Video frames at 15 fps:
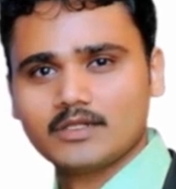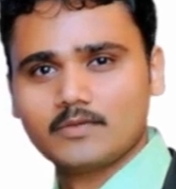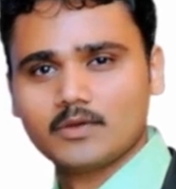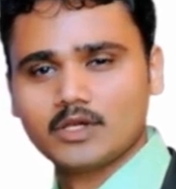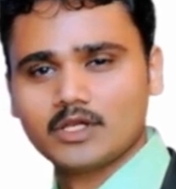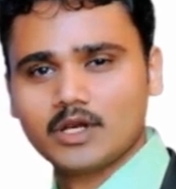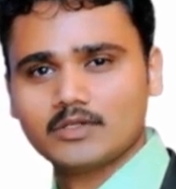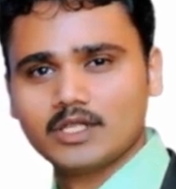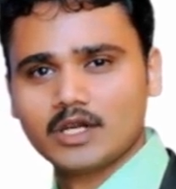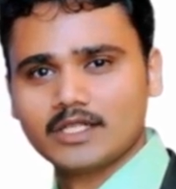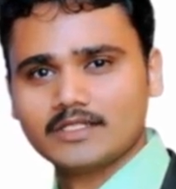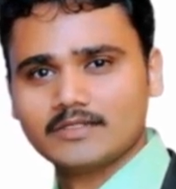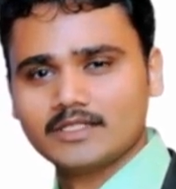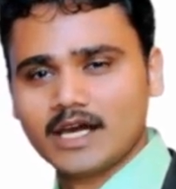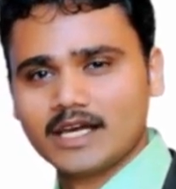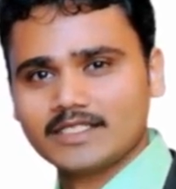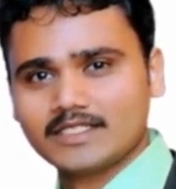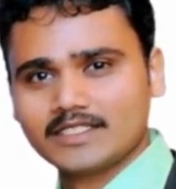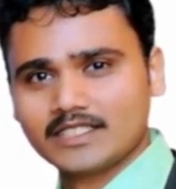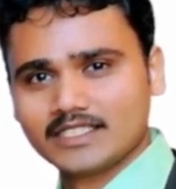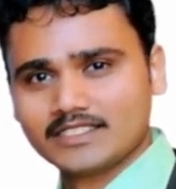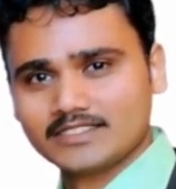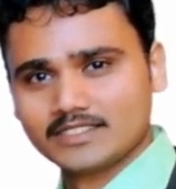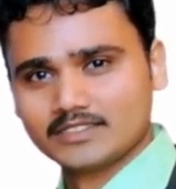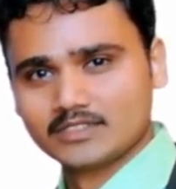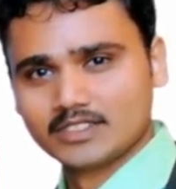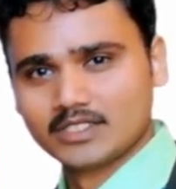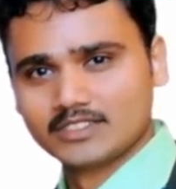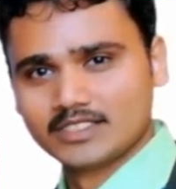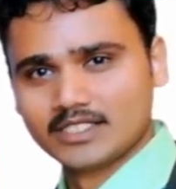program checks if x is less than,
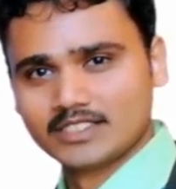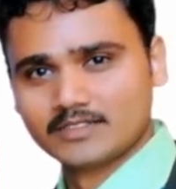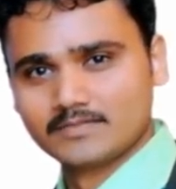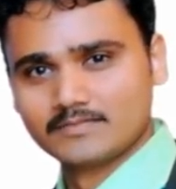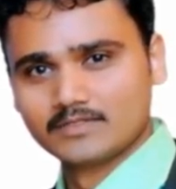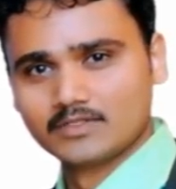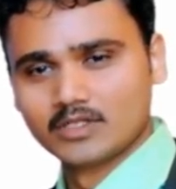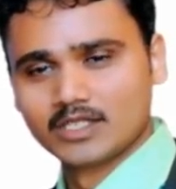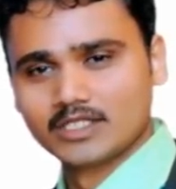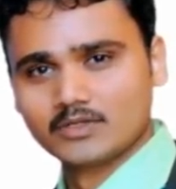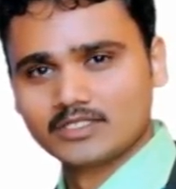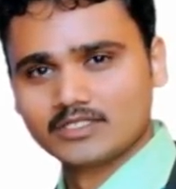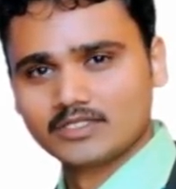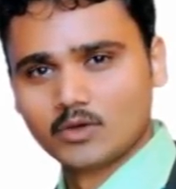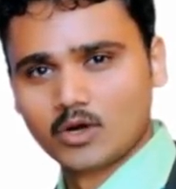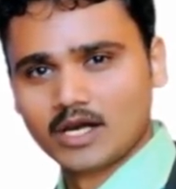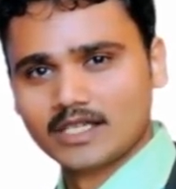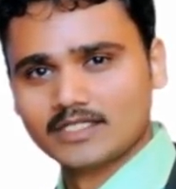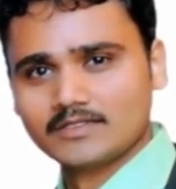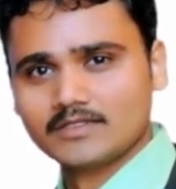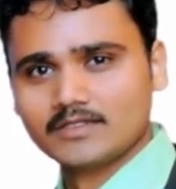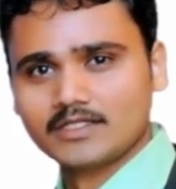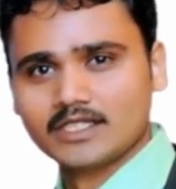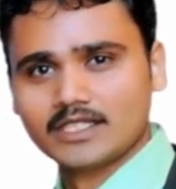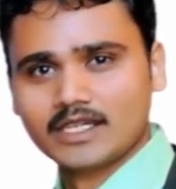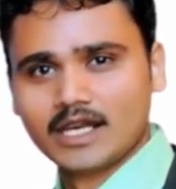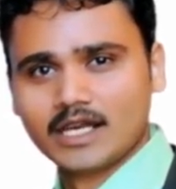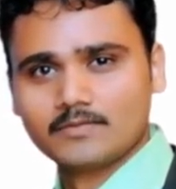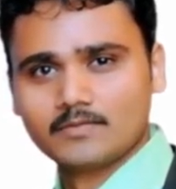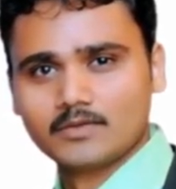greater than, or equal to y,
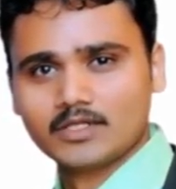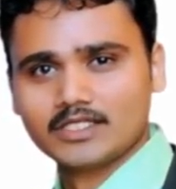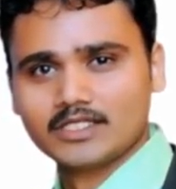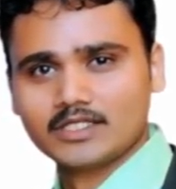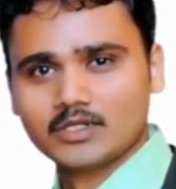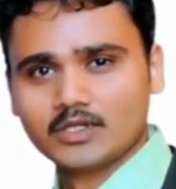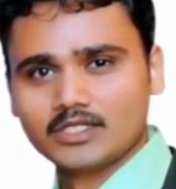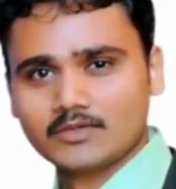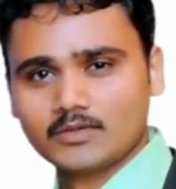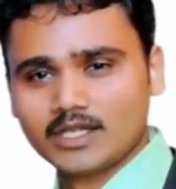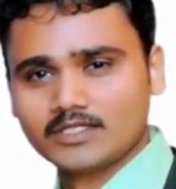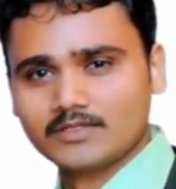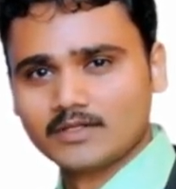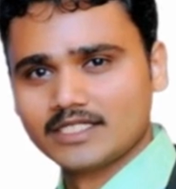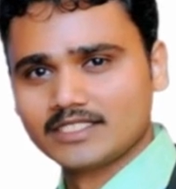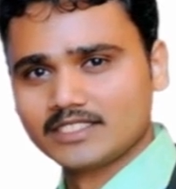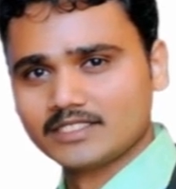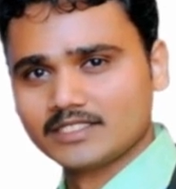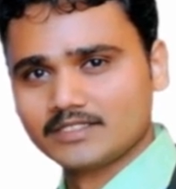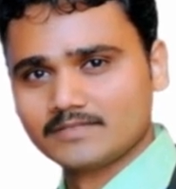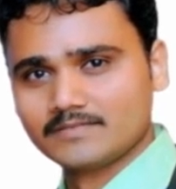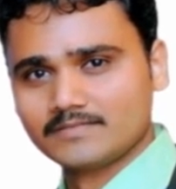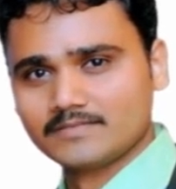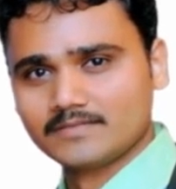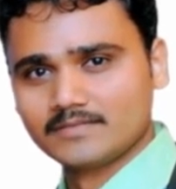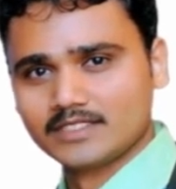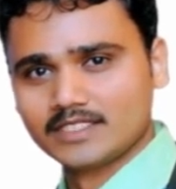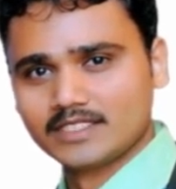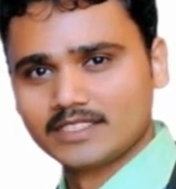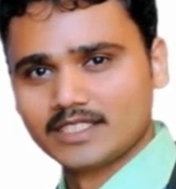and prints a corresponding message.
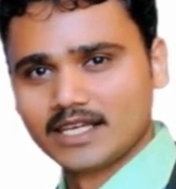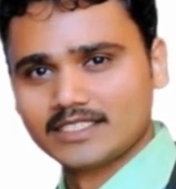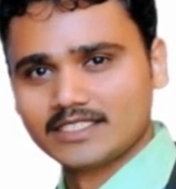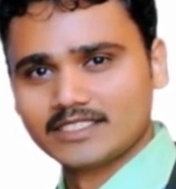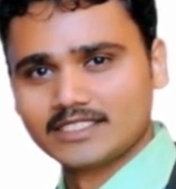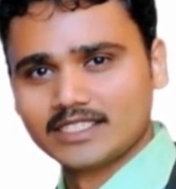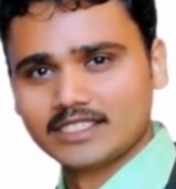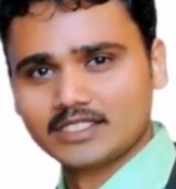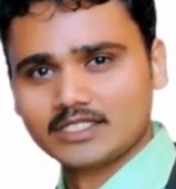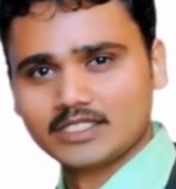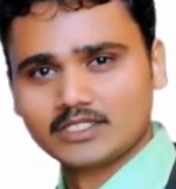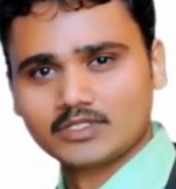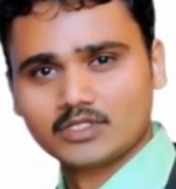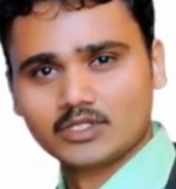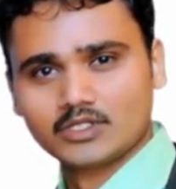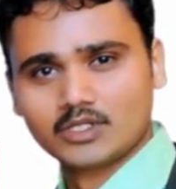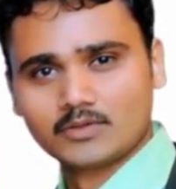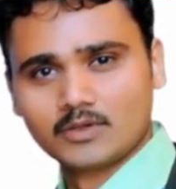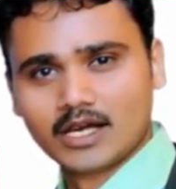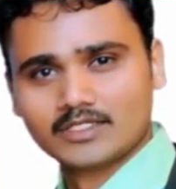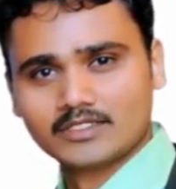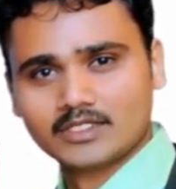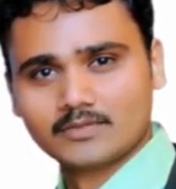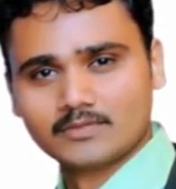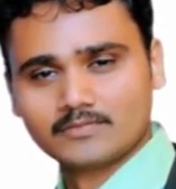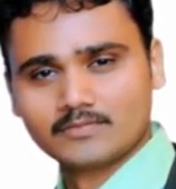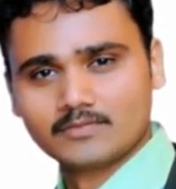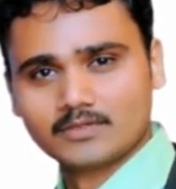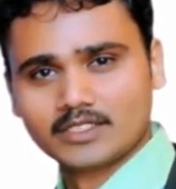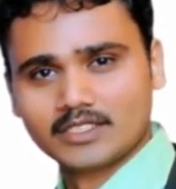Indentation is crucial in Python,
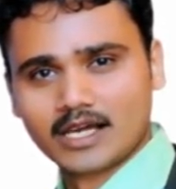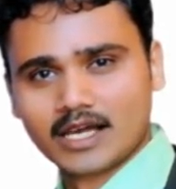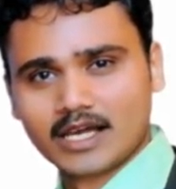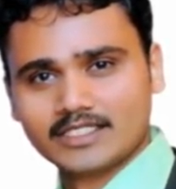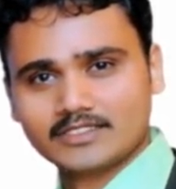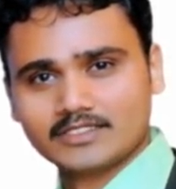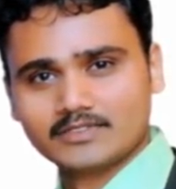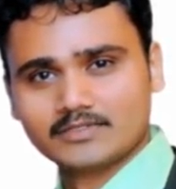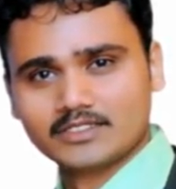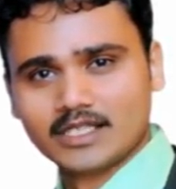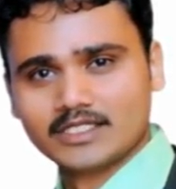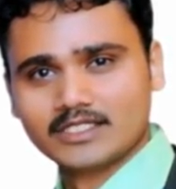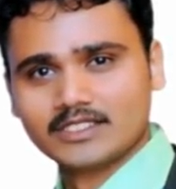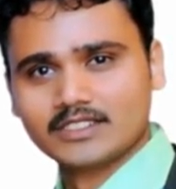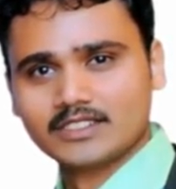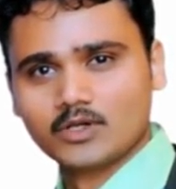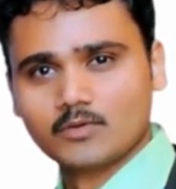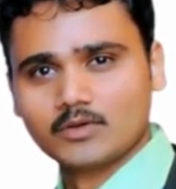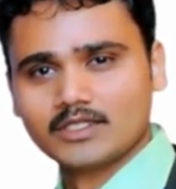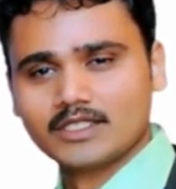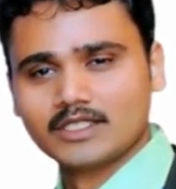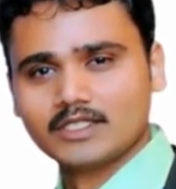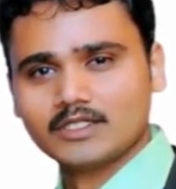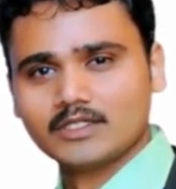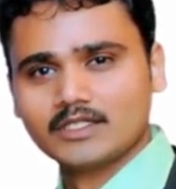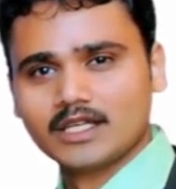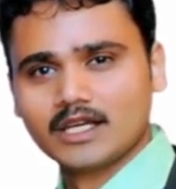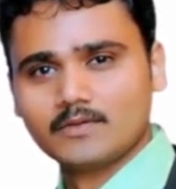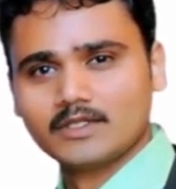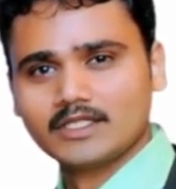as it defines the scope of conditional
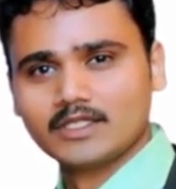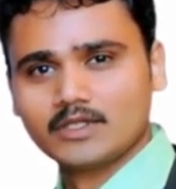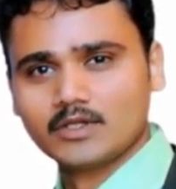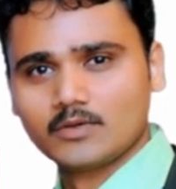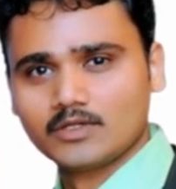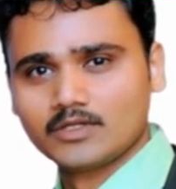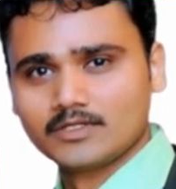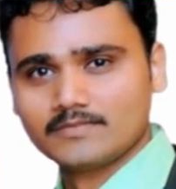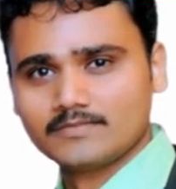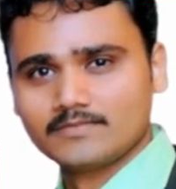statements and loops.